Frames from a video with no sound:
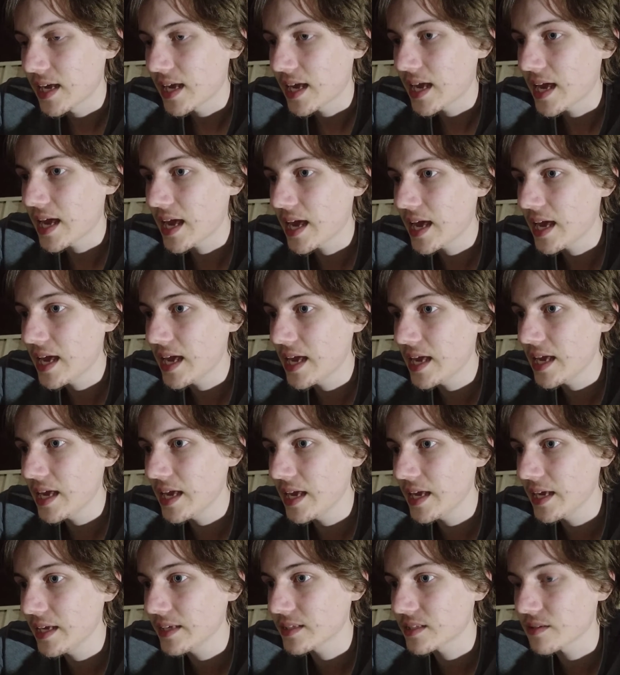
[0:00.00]

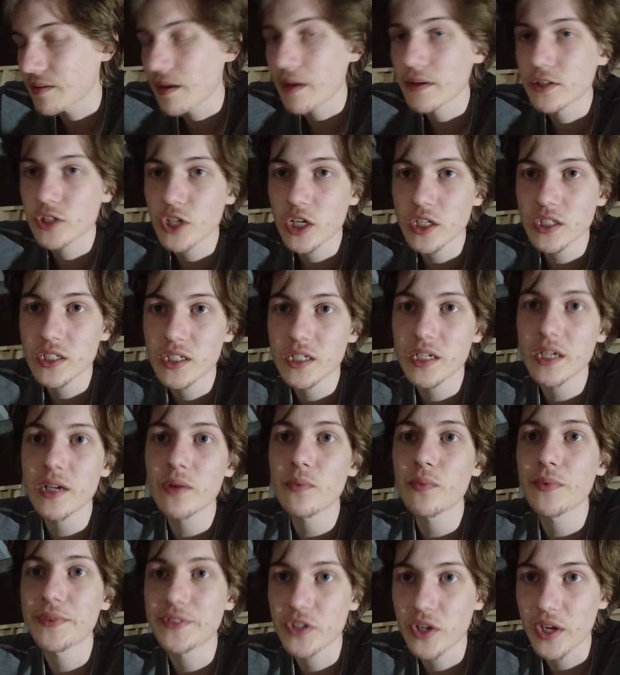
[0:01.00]
He's adjusted it.
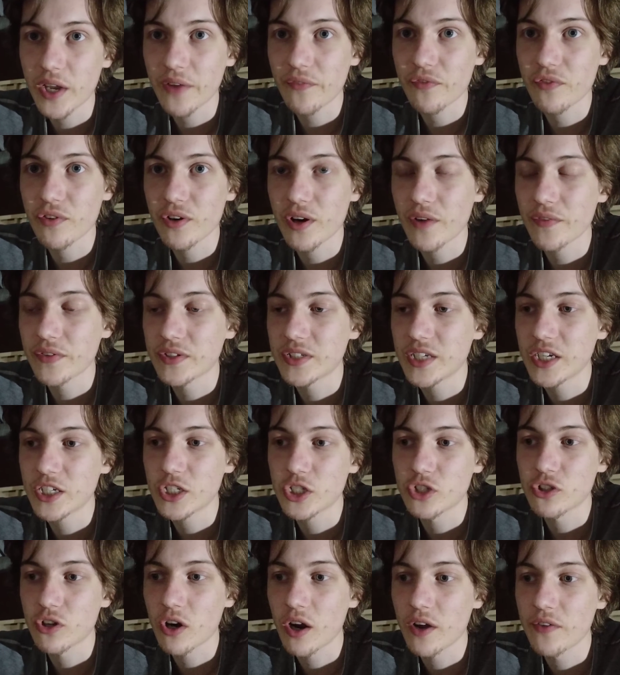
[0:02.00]
We took it for another test
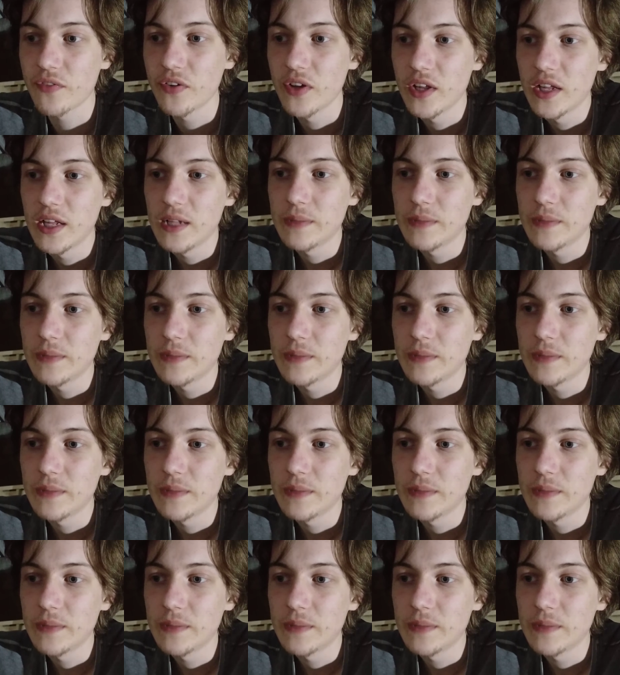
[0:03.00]
drive.